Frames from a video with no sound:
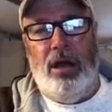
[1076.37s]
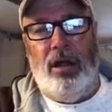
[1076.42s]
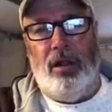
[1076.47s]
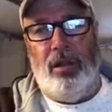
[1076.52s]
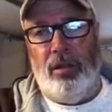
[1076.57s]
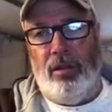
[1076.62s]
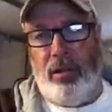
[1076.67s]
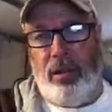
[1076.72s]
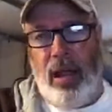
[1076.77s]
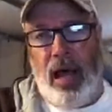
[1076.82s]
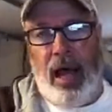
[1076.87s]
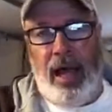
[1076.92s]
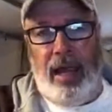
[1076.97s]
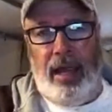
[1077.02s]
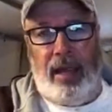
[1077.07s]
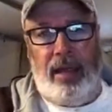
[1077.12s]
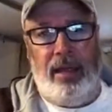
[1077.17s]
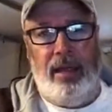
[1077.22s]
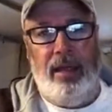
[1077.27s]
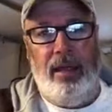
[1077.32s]

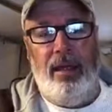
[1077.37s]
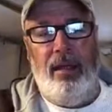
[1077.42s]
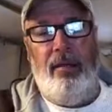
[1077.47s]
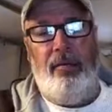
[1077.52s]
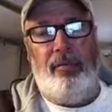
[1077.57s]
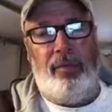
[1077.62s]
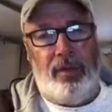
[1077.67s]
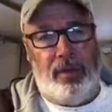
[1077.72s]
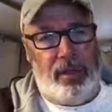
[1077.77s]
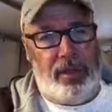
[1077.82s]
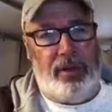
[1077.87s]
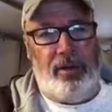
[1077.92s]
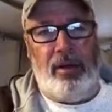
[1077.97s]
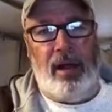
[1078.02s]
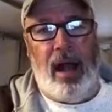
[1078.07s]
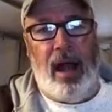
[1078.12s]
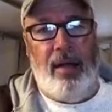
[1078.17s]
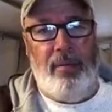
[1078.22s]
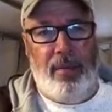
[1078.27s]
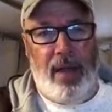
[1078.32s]
like the little
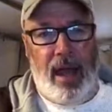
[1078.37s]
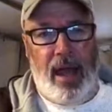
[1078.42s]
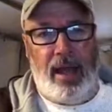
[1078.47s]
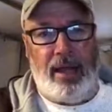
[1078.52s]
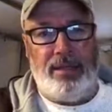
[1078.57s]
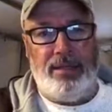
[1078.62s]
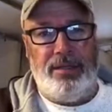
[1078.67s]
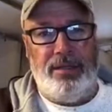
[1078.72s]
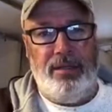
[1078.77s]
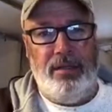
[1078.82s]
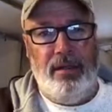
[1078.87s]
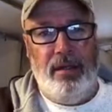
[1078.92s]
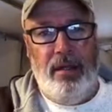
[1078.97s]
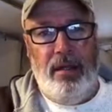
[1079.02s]
guy Max.